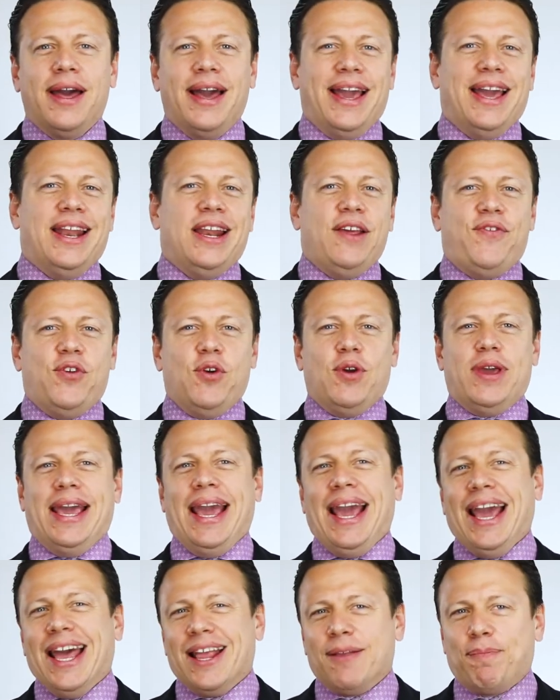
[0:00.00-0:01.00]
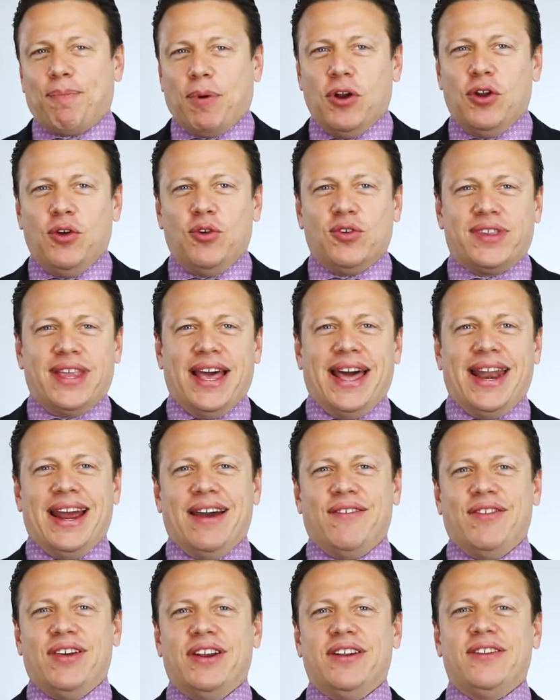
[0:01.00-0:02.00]
And if you can't produce that
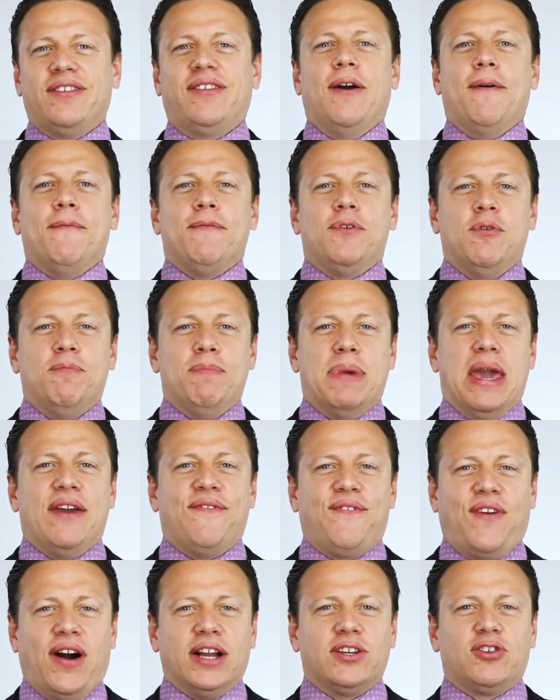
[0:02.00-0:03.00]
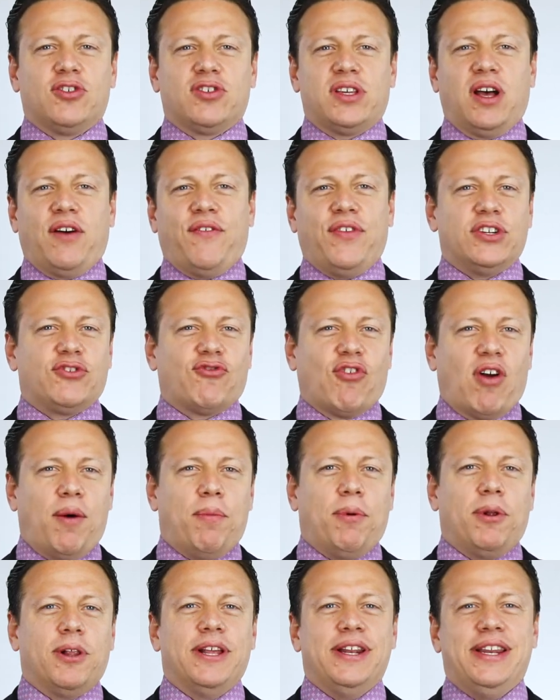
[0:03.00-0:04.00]
evidence, you may find yourself in
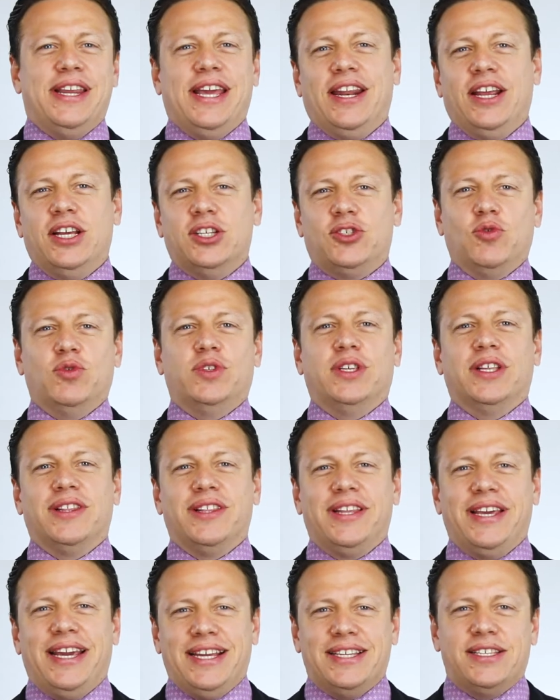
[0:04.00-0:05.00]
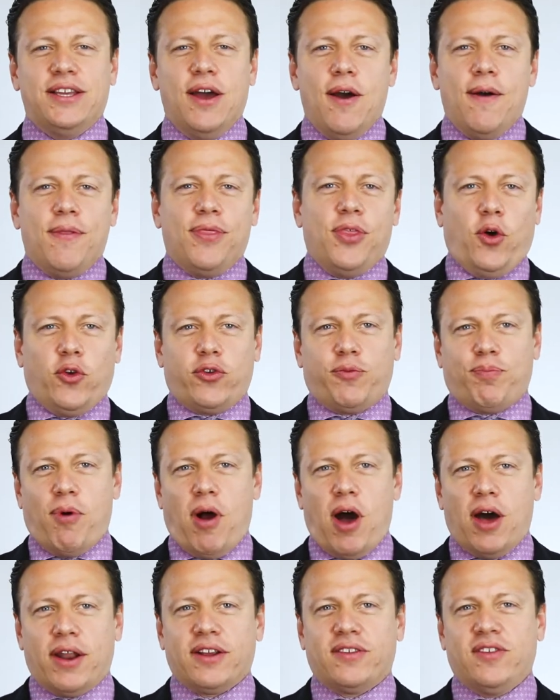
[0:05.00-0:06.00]
trouble and needing to delete those
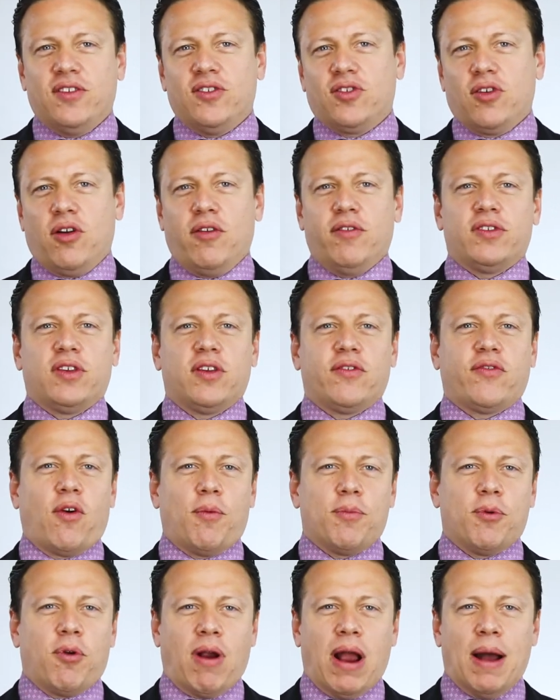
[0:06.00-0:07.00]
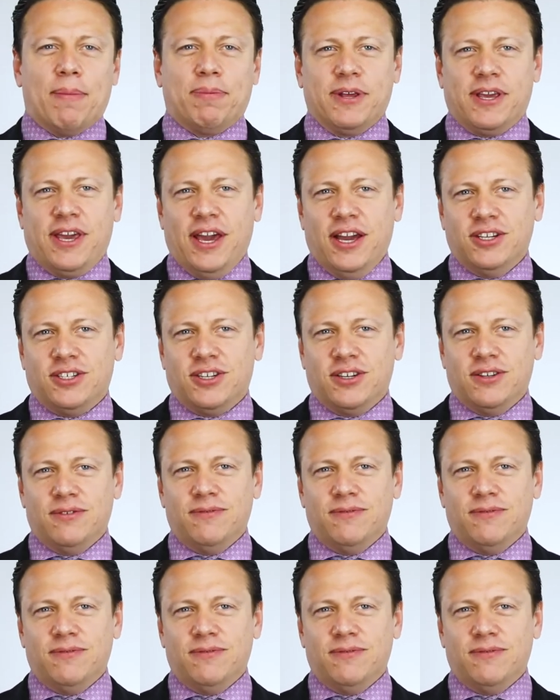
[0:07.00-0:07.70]
products and services from your application.